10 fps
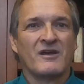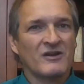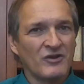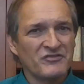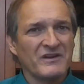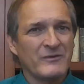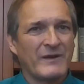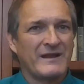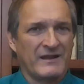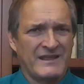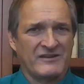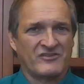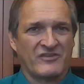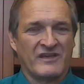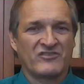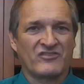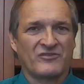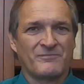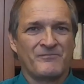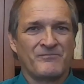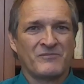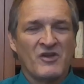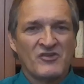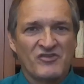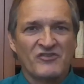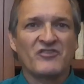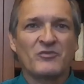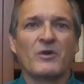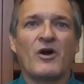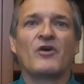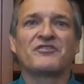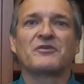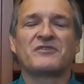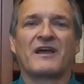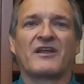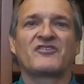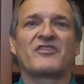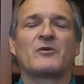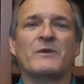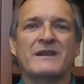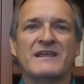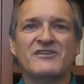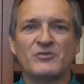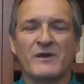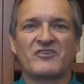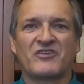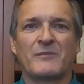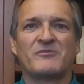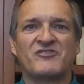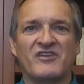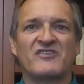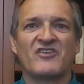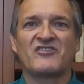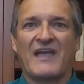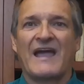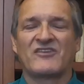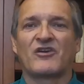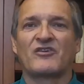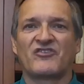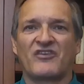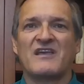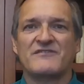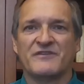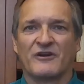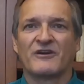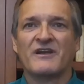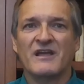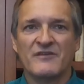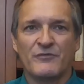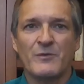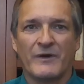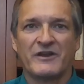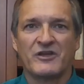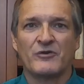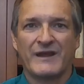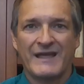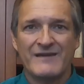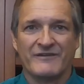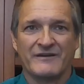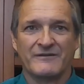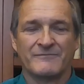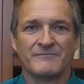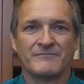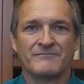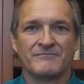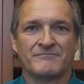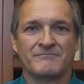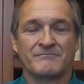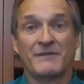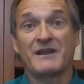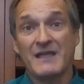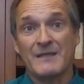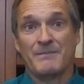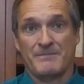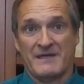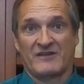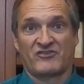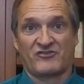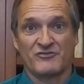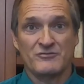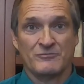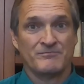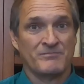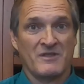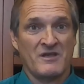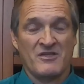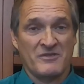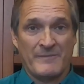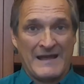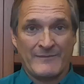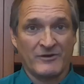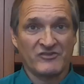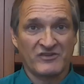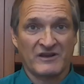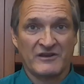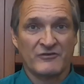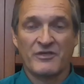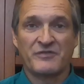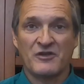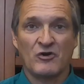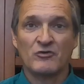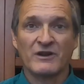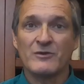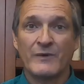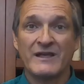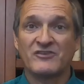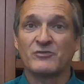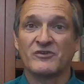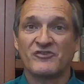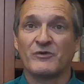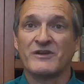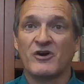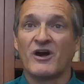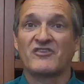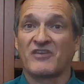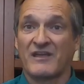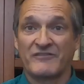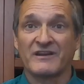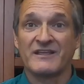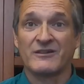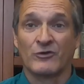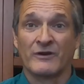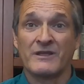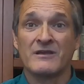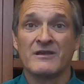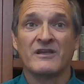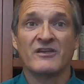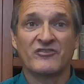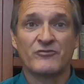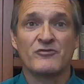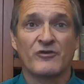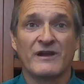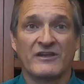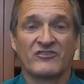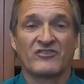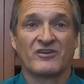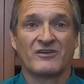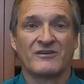Closely related to this, churches will also tell us that we need to accept Jesus as our Savior if we want to go to heaven. And again, that's true. The Bible is clear that the only way to enjoy God's heavenly glory is through Christ.